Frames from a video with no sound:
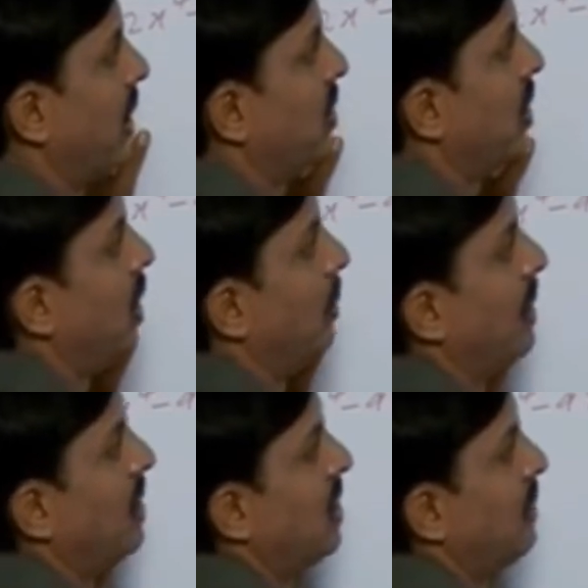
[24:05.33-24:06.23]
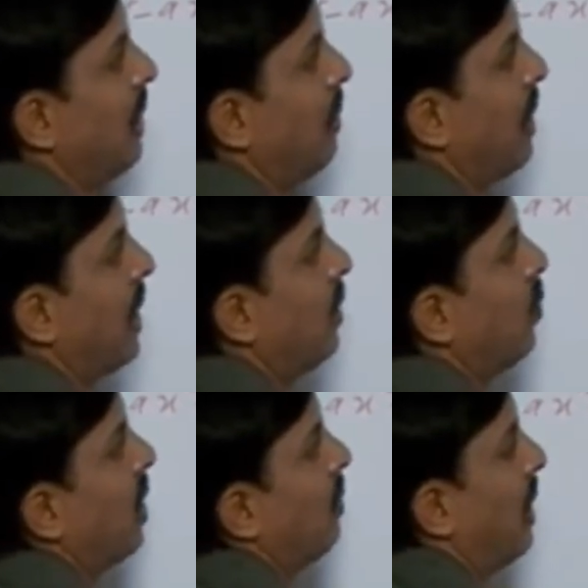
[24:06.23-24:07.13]
is divisible by
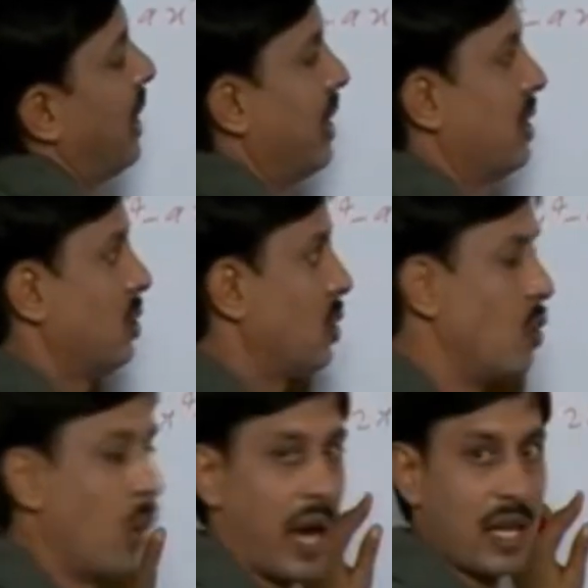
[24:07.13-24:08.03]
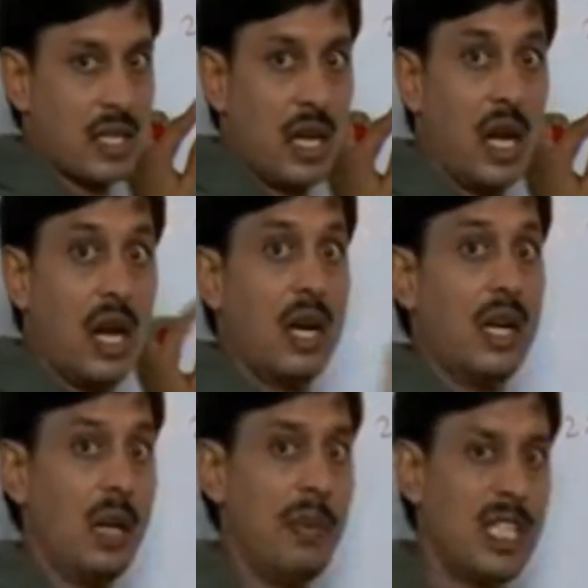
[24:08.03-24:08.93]
1 minus 2x.
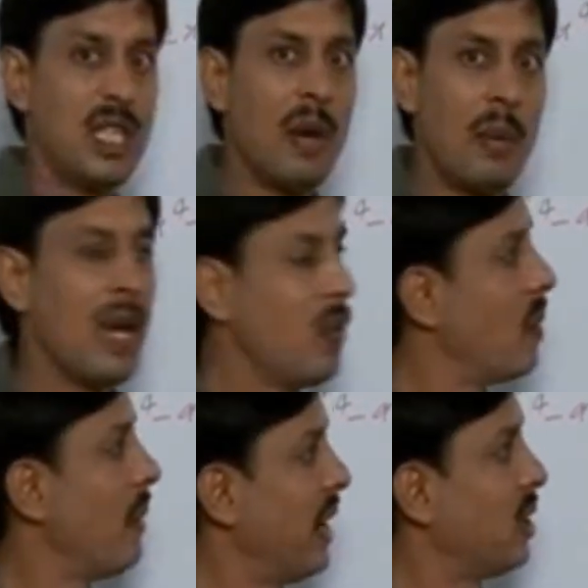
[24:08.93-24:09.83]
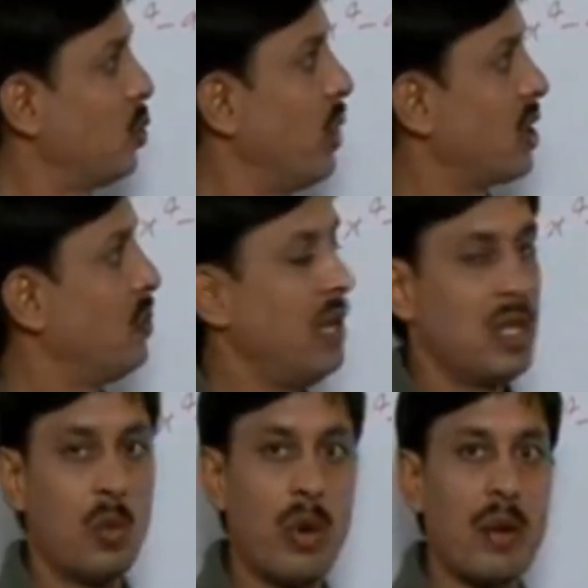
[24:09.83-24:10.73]
Divisible by 1 minus 2x
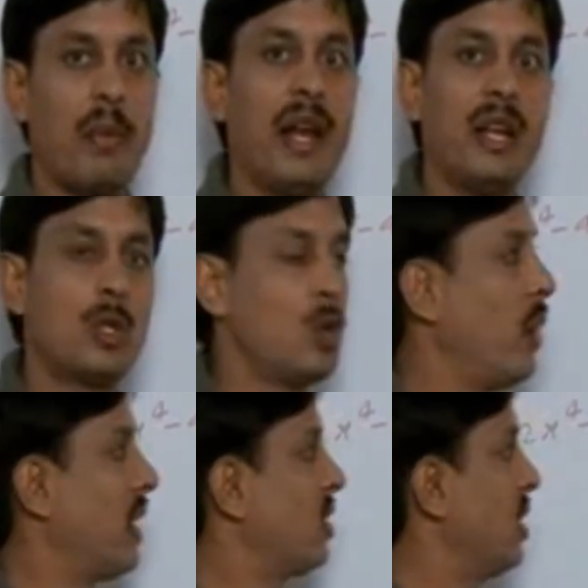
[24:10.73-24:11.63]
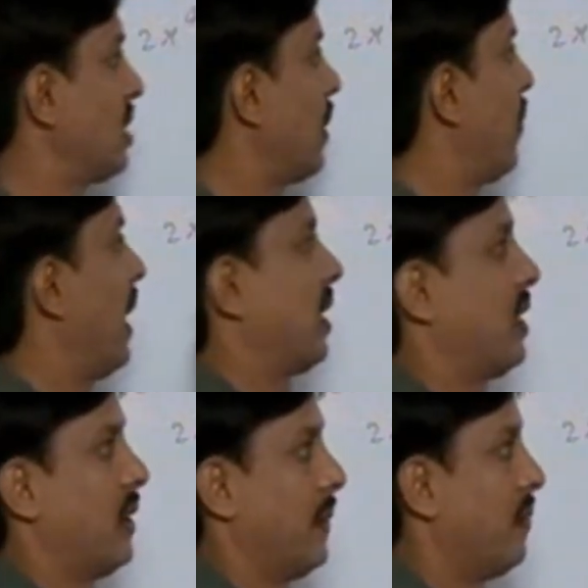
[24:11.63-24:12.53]
means 1 minus 2x is the factor.